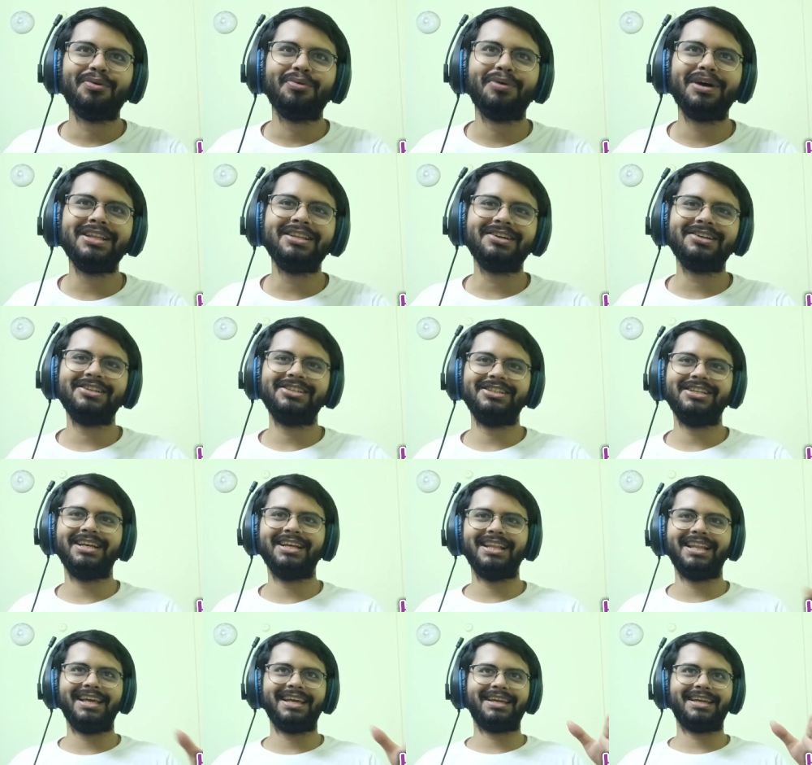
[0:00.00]

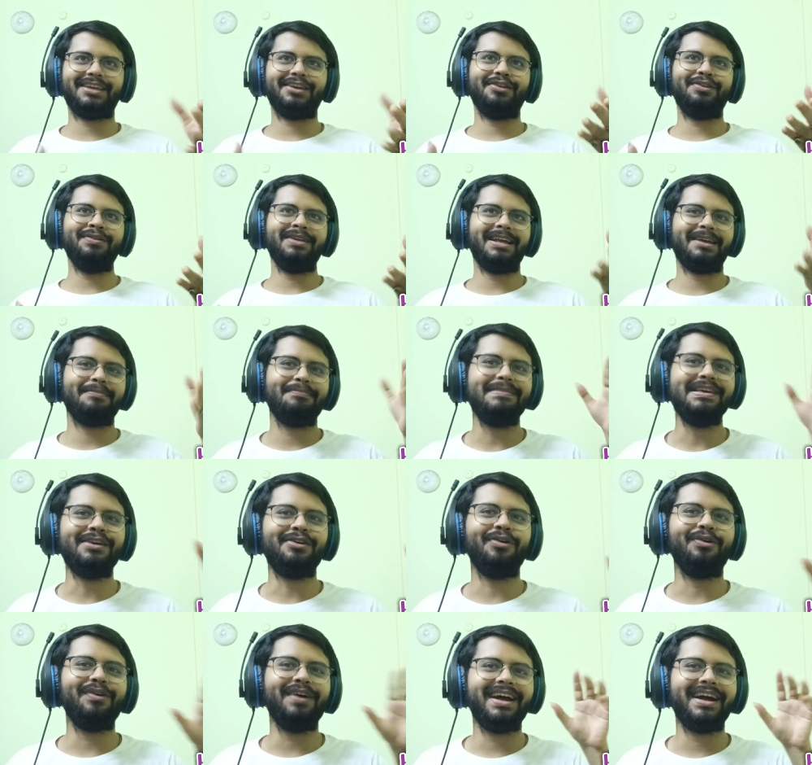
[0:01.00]
whether, like, you know, like
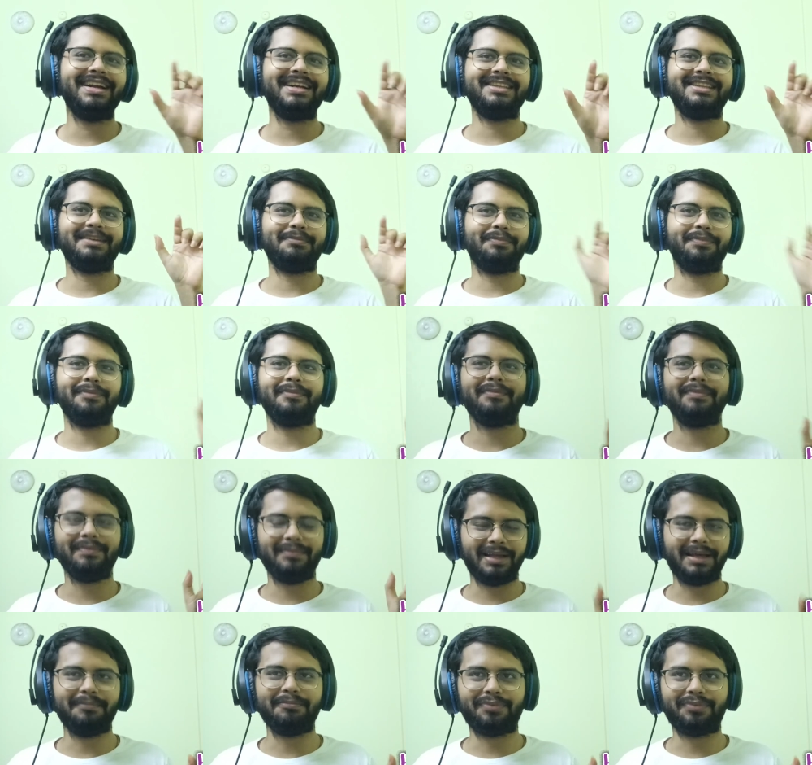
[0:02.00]
Miko and the
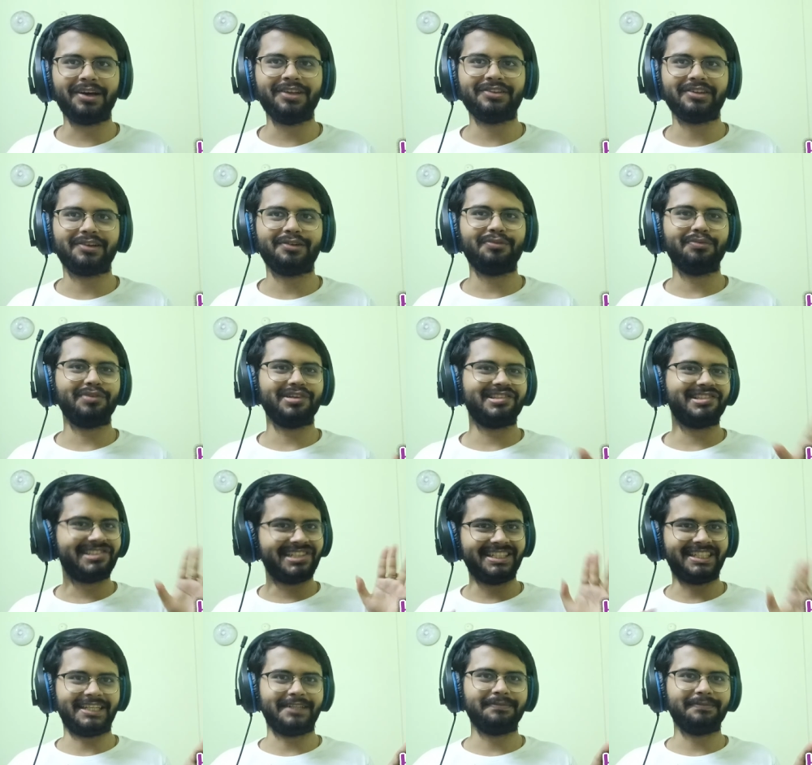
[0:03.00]
brother was
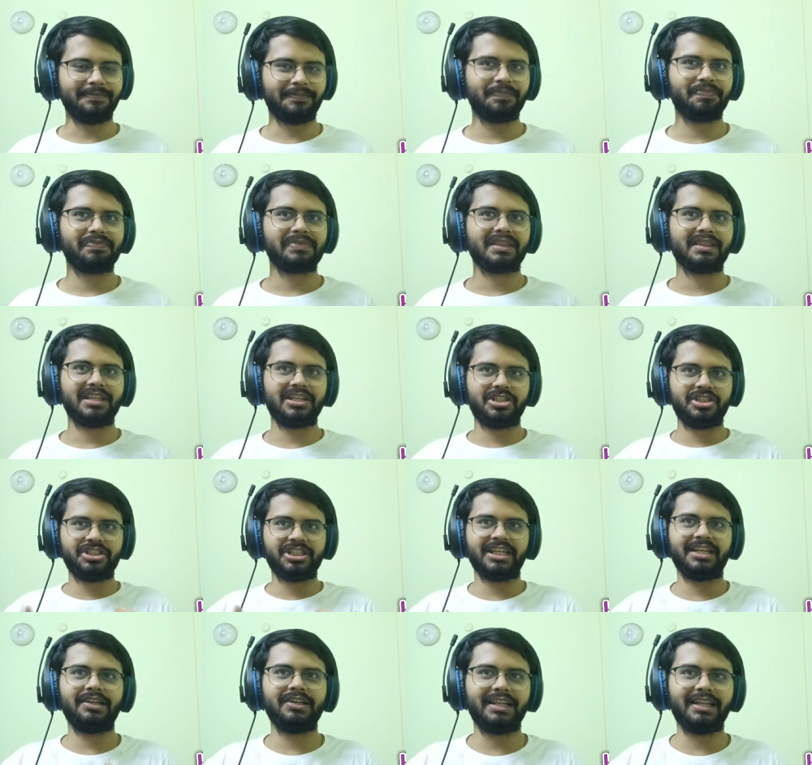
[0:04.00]
sitting, their
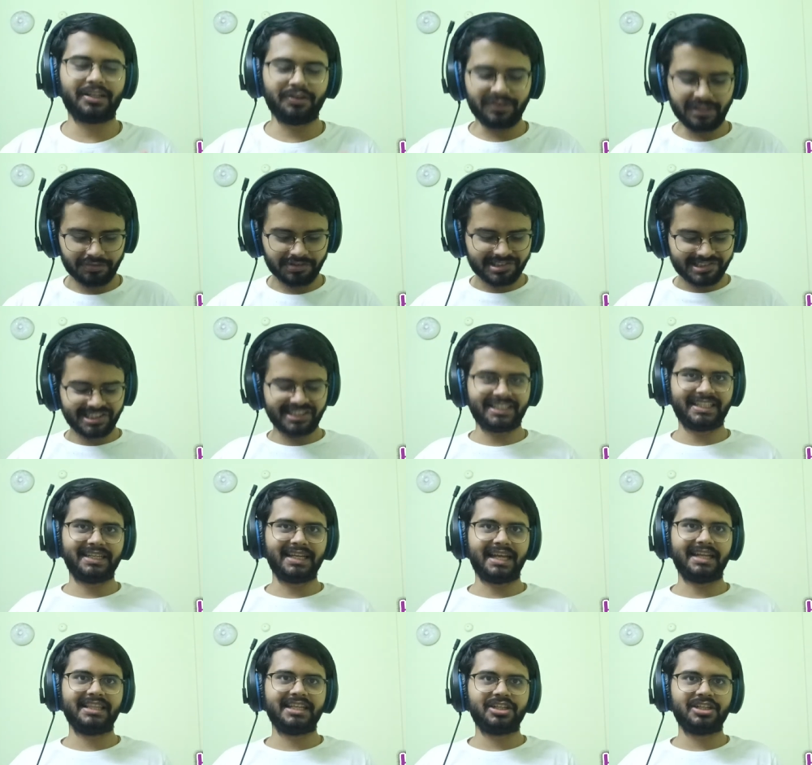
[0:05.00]
chair, like, you know, they were
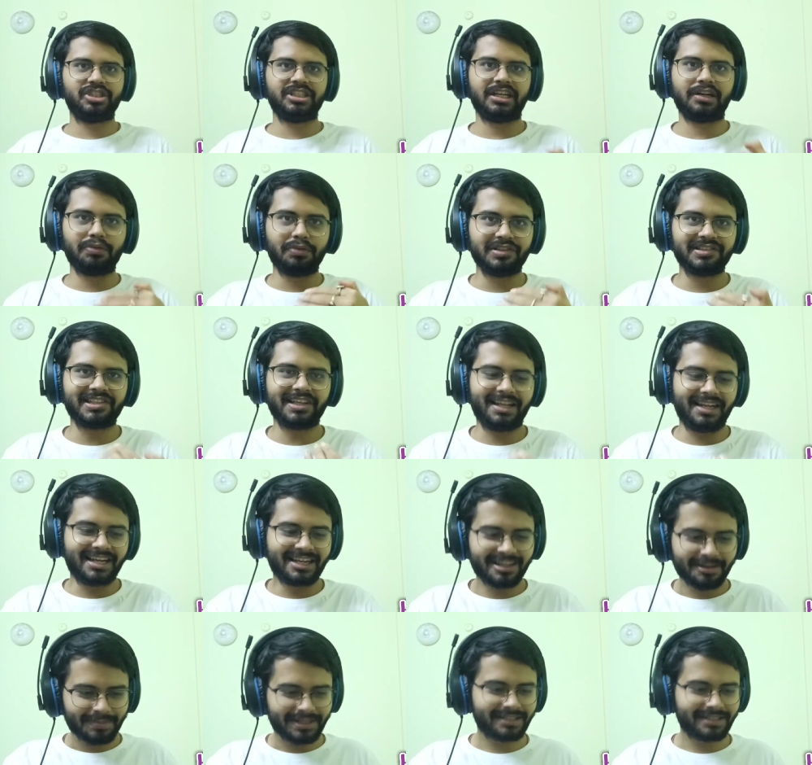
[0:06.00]
sitting and their chair was a
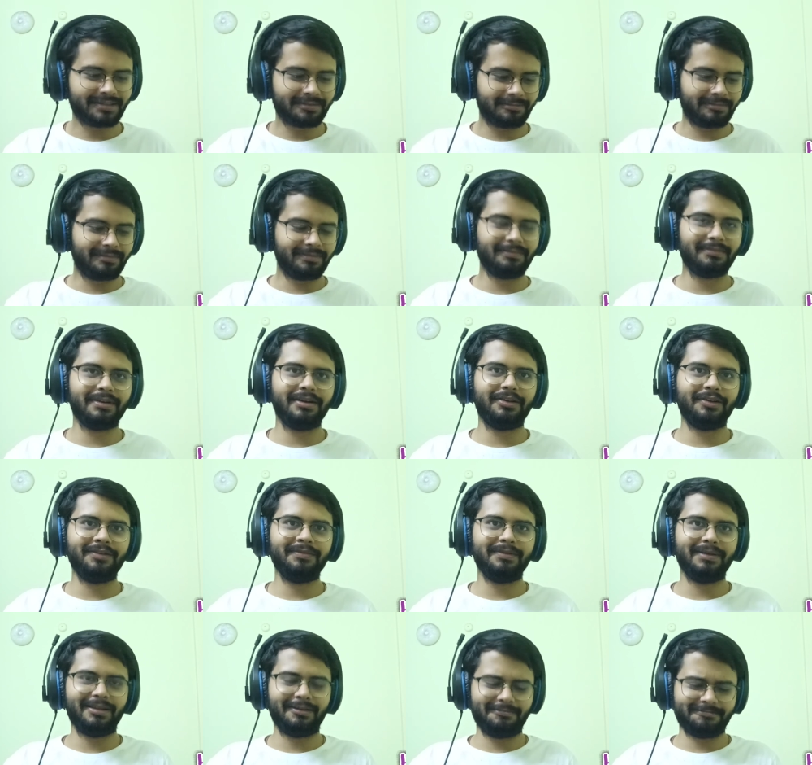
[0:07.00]
little bit, you
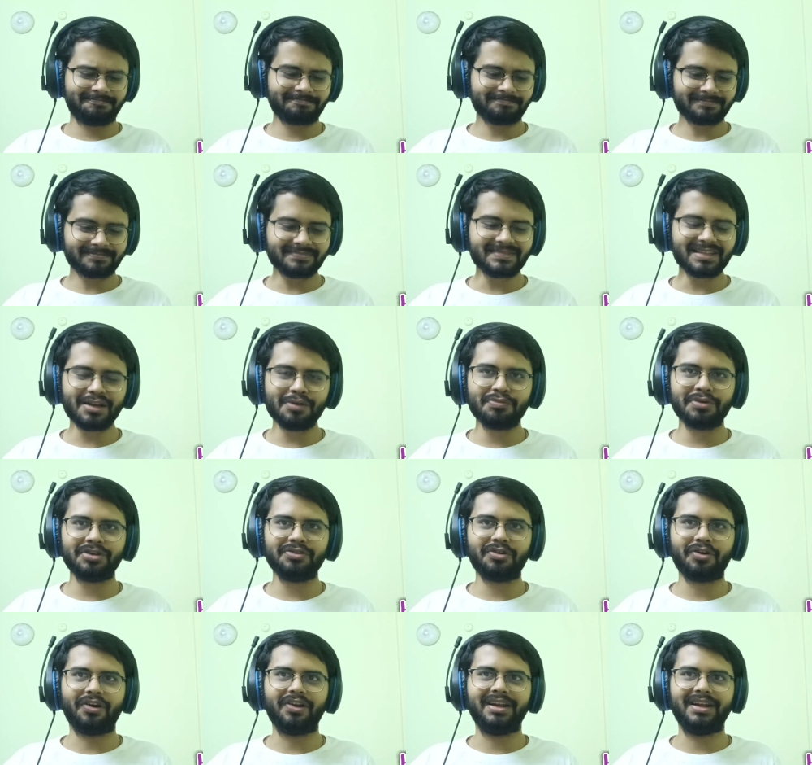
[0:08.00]
know,
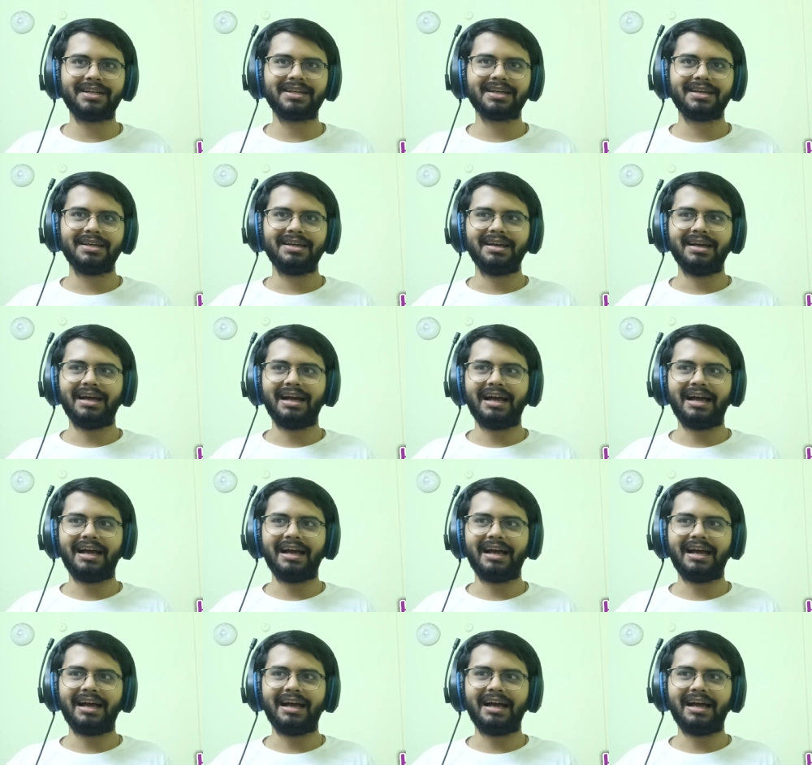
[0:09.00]
what do you call it,